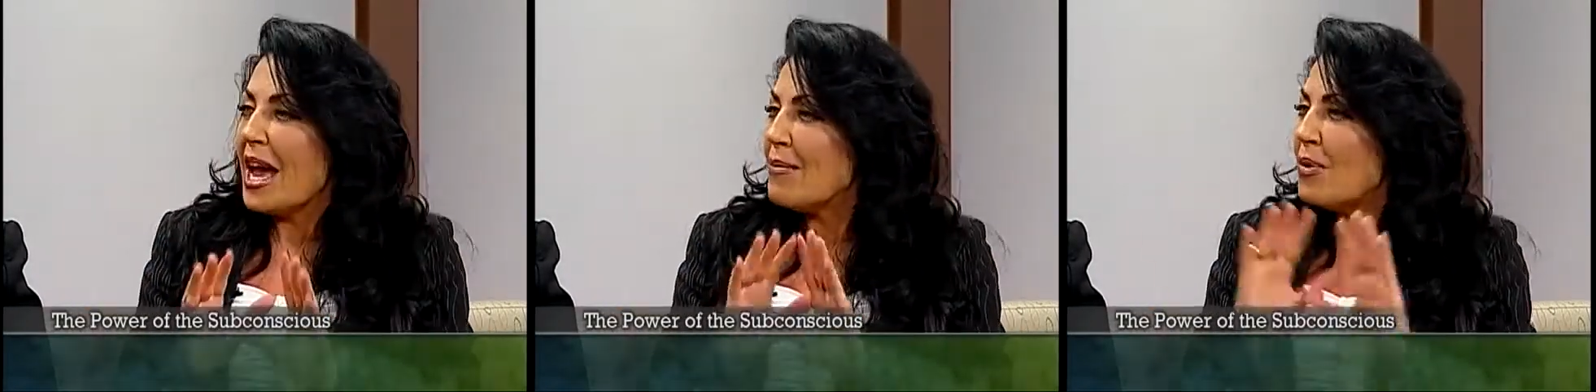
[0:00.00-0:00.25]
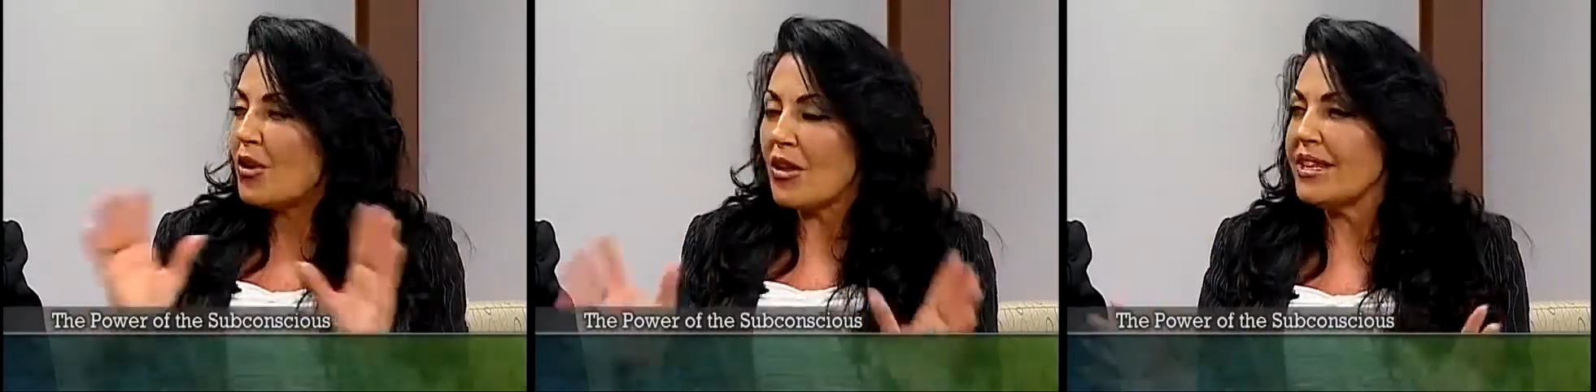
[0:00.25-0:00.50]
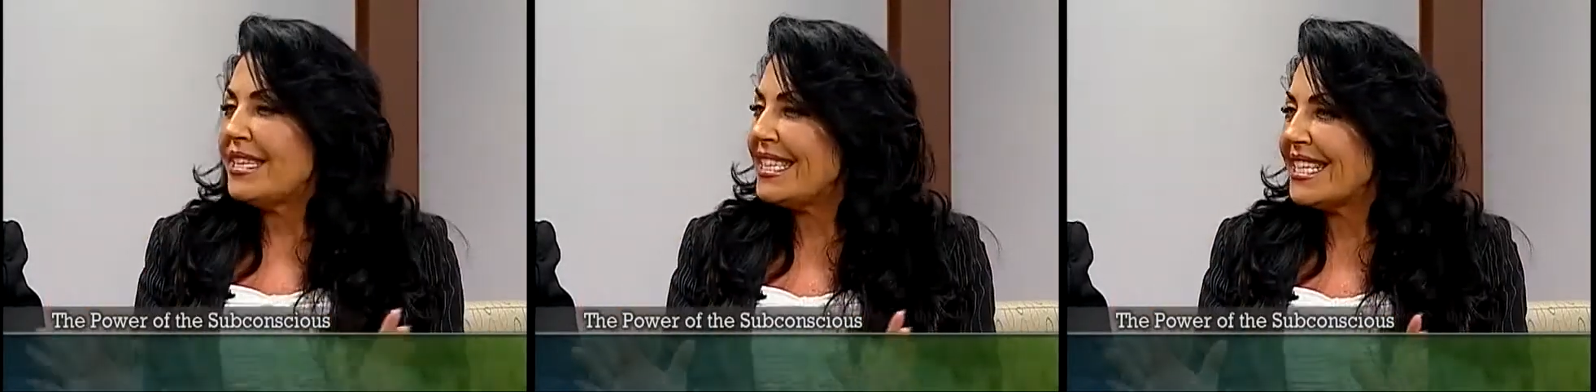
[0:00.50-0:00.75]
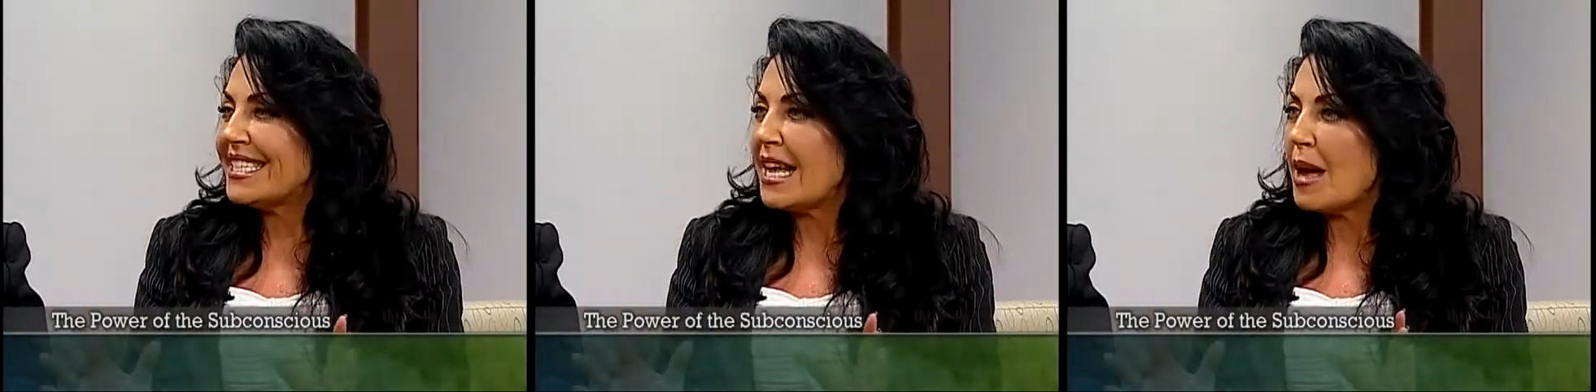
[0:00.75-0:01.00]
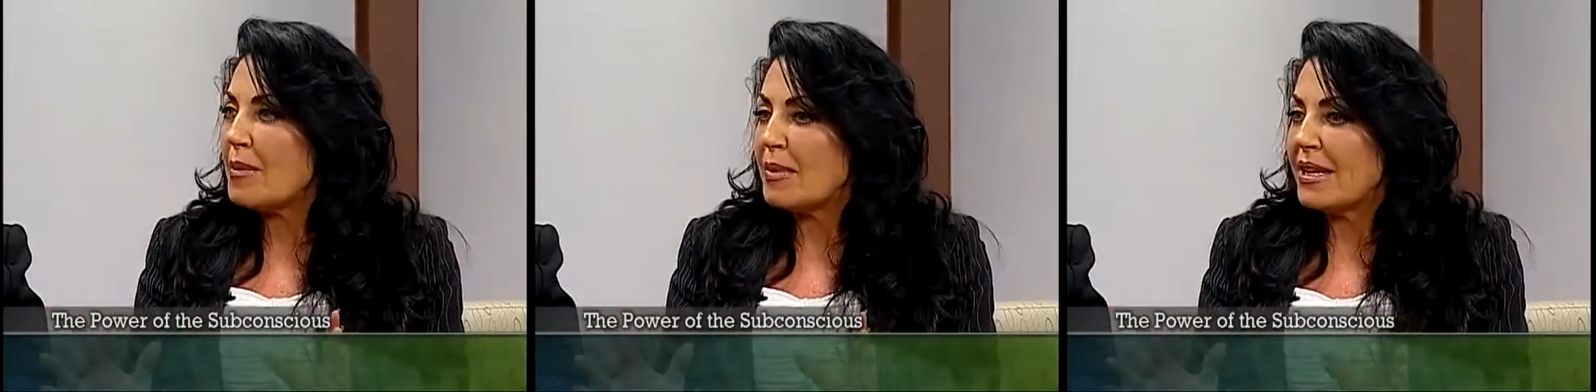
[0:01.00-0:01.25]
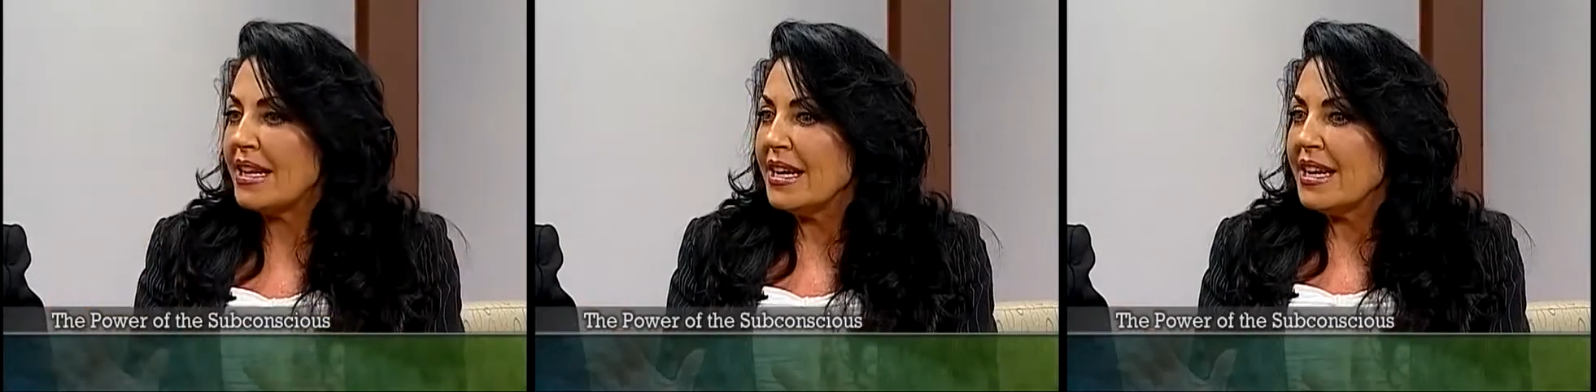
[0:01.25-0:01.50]
put all these things up,
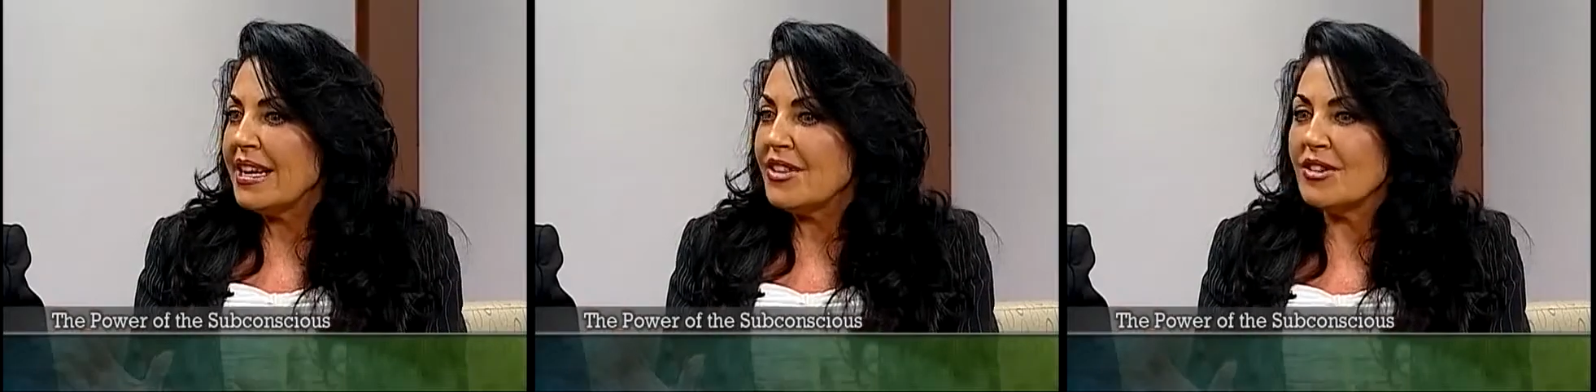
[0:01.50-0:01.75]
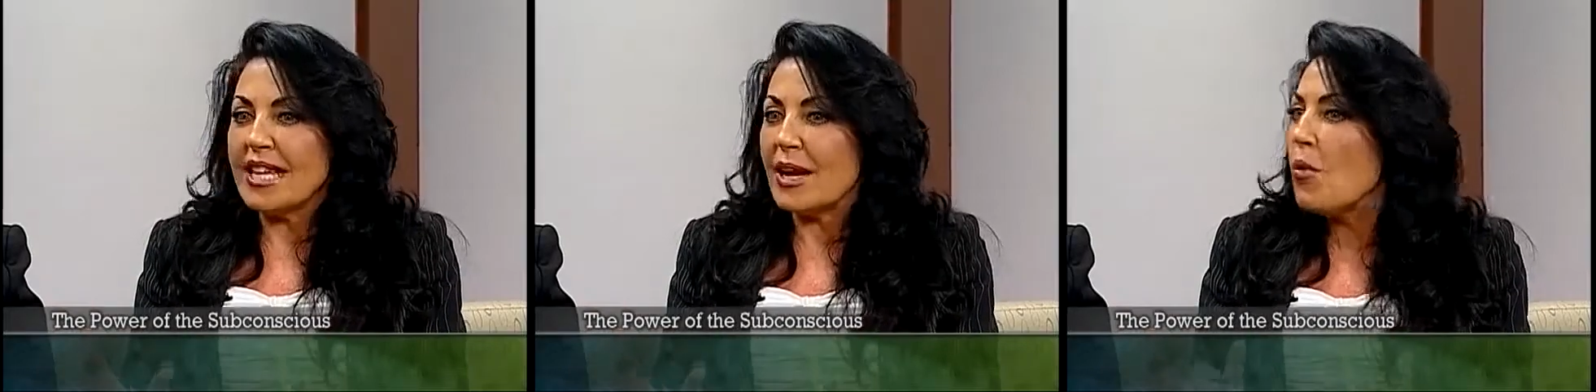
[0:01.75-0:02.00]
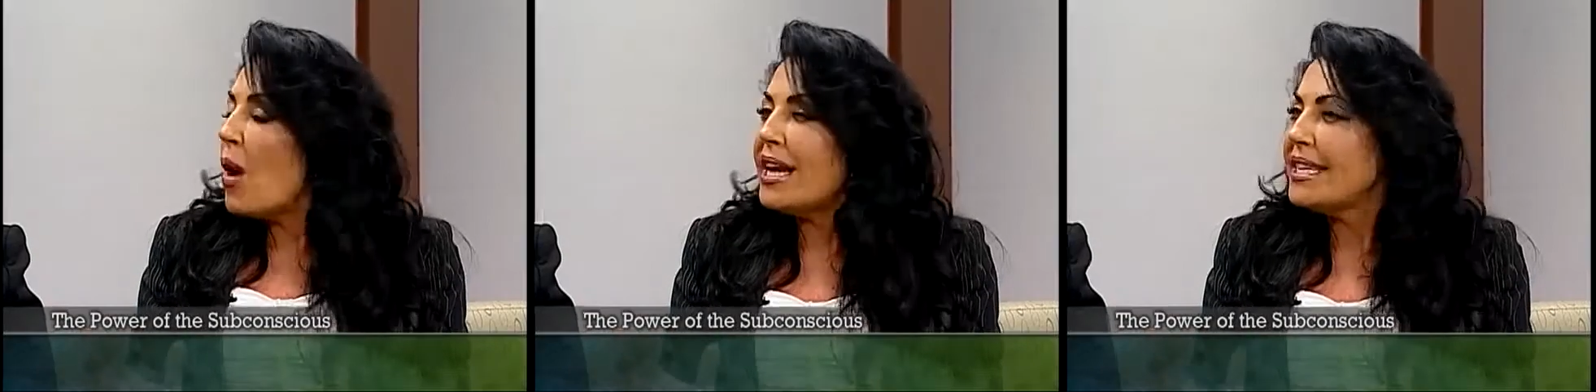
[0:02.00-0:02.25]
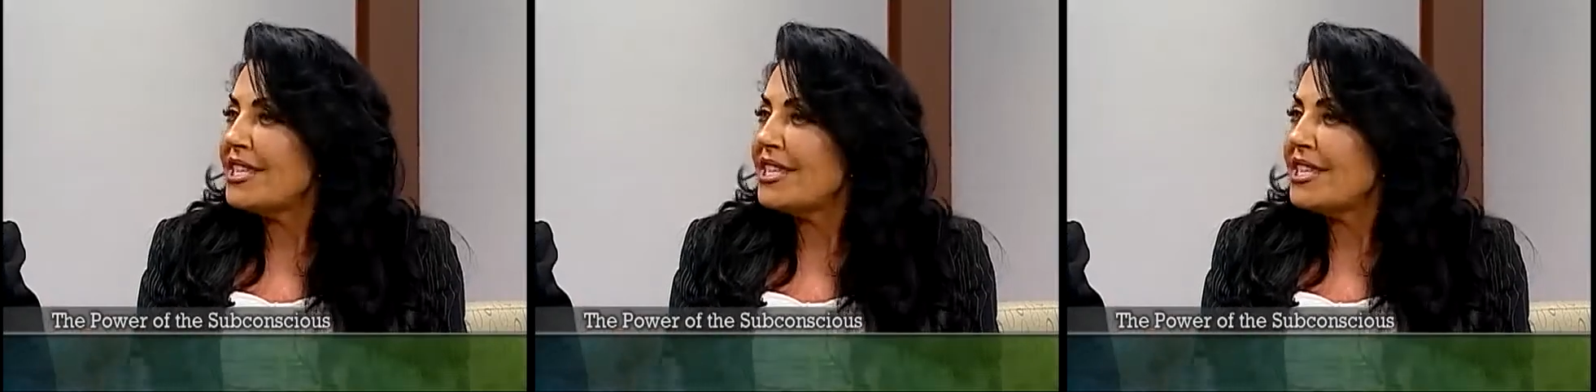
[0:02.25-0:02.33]
but they're saying, why is